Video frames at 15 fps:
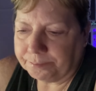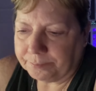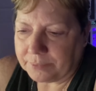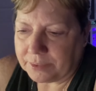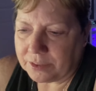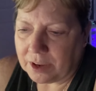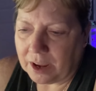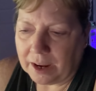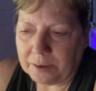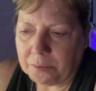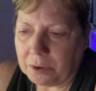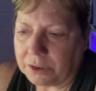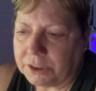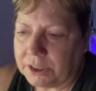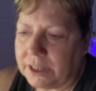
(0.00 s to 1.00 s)
started
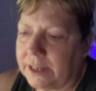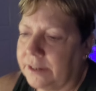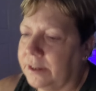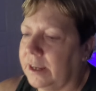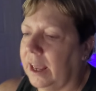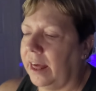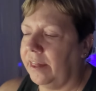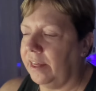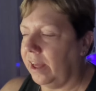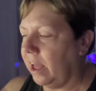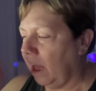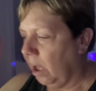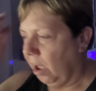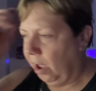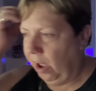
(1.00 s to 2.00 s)
watching it together.
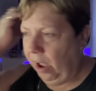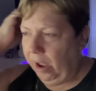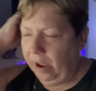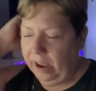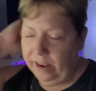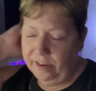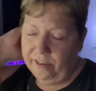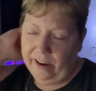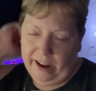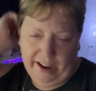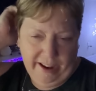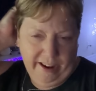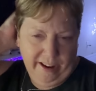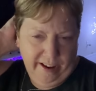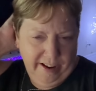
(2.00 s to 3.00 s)
It's really
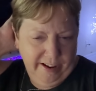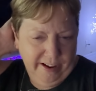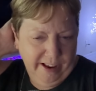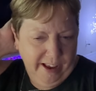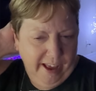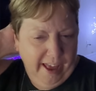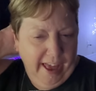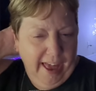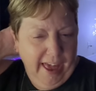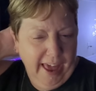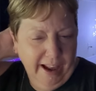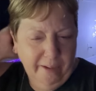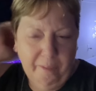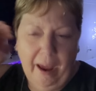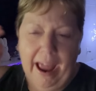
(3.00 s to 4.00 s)
good.
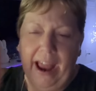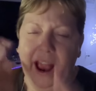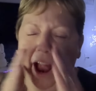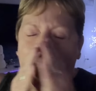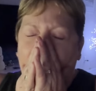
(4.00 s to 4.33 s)
Anyway,